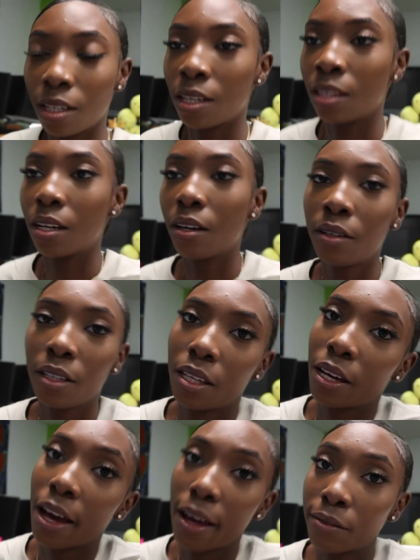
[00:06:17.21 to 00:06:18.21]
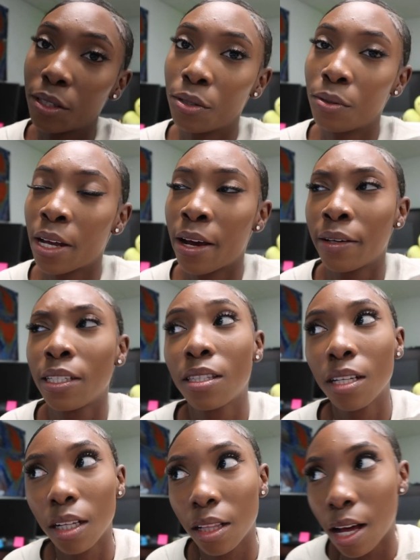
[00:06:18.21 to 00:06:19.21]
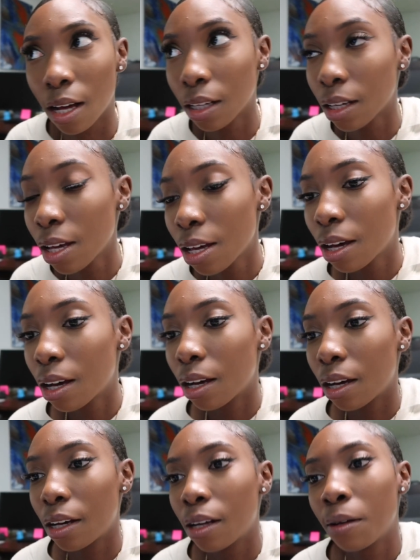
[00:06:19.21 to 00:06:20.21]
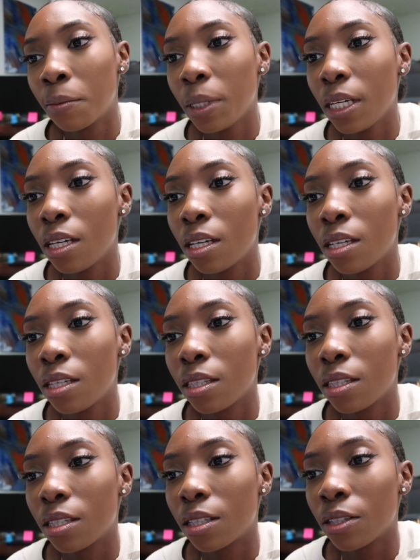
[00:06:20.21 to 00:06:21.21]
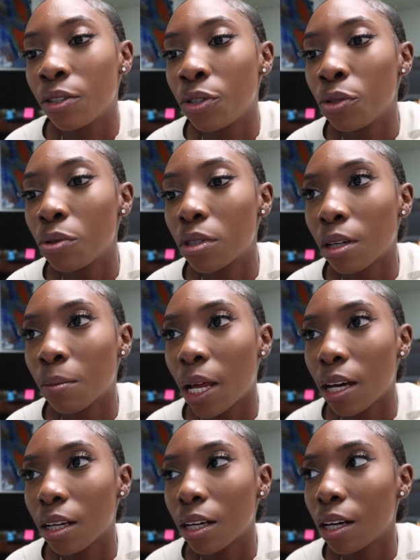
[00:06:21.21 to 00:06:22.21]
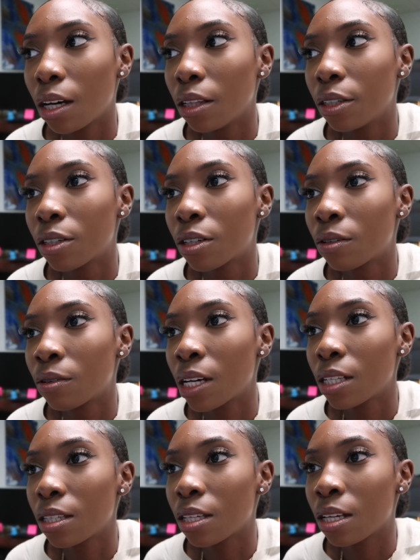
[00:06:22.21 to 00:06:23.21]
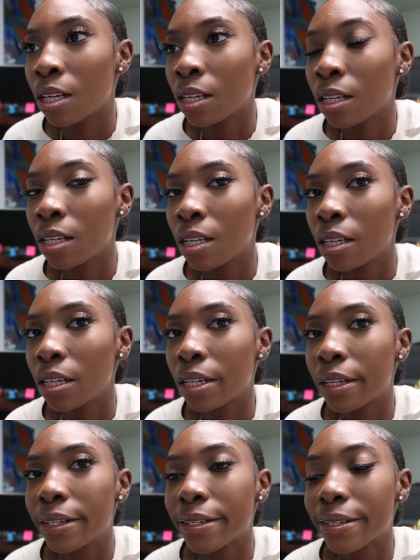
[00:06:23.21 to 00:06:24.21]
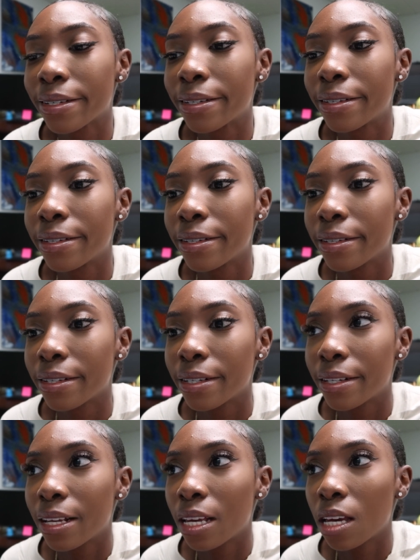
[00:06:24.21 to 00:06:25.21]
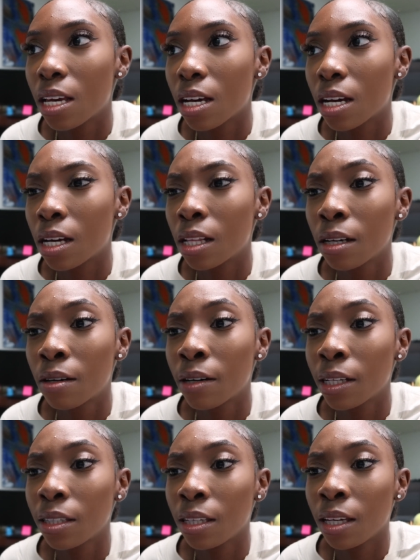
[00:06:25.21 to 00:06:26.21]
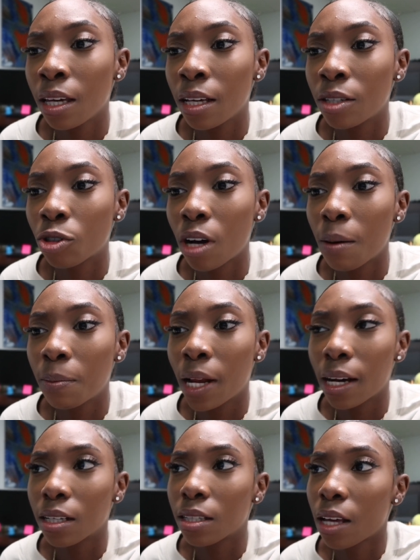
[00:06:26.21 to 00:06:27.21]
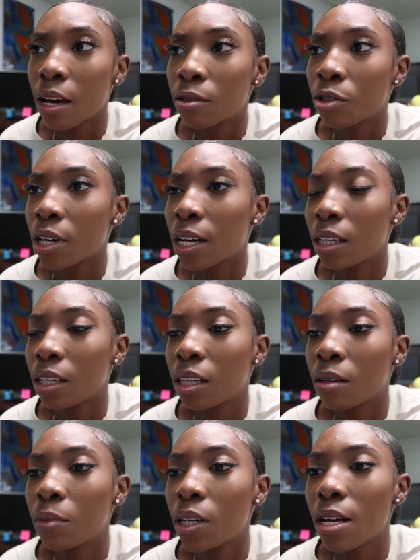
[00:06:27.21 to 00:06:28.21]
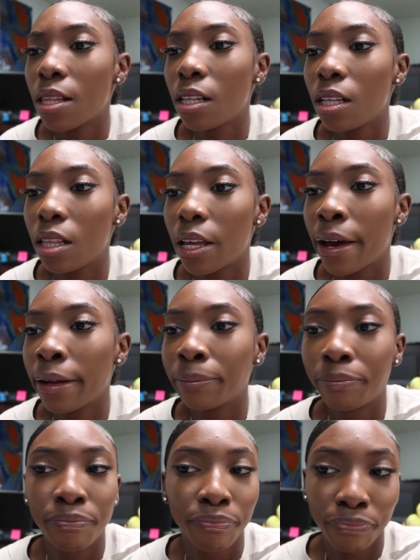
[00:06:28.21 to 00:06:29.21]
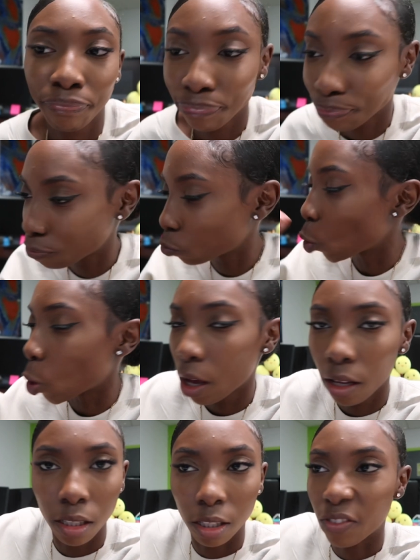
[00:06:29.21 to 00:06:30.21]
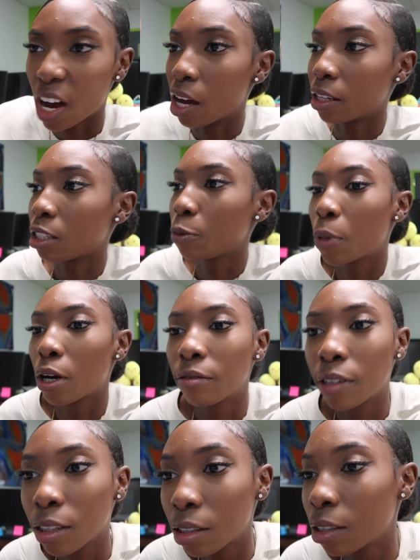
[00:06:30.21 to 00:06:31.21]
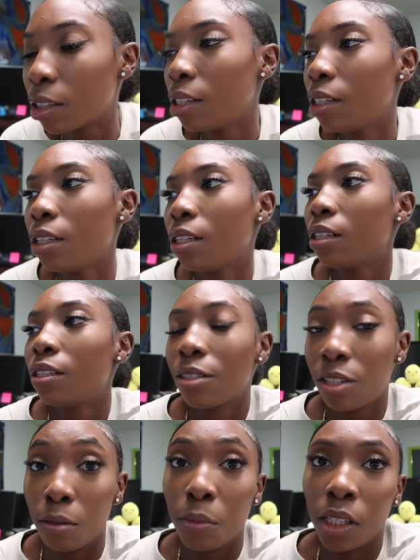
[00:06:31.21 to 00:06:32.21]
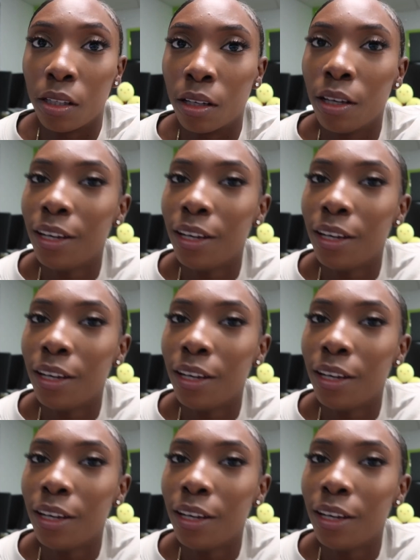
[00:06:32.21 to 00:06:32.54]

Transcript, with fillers: in. The only thing I have to do now is 10 o'clock um, is do some like color correcting color correcting and drop like a soundtrack in but other than that it's fine it's perfect to me